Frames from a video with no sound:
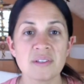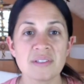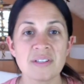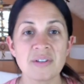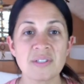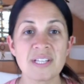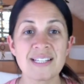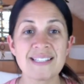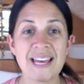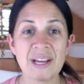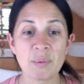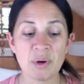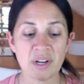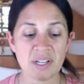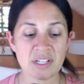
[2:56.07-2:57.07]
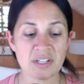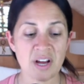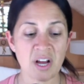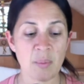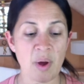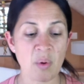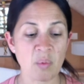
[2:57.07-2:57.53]
So today we're going to
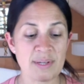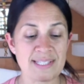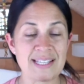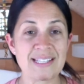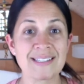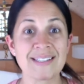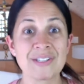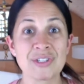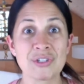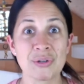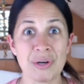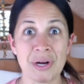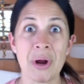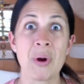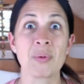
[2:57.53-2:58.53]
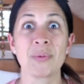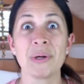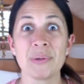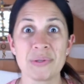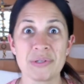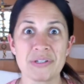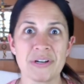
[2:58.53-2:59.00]
talk about resistance during a
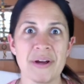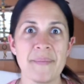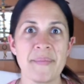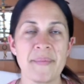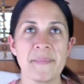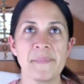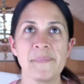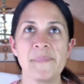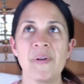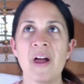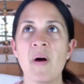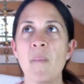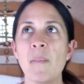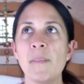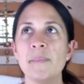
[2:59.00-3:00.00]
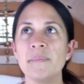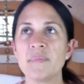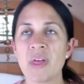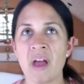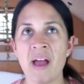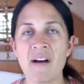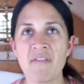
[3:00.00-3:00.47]
road trip. Now,
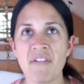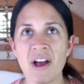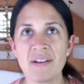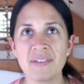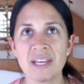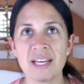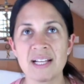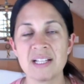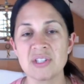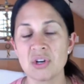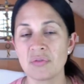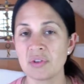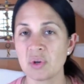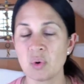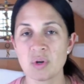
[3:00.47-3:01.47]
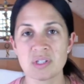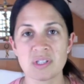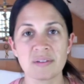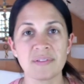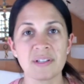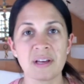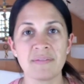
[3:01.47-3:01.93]
I have five kids over the course
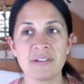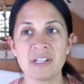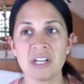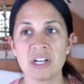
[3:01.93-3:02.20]
of 11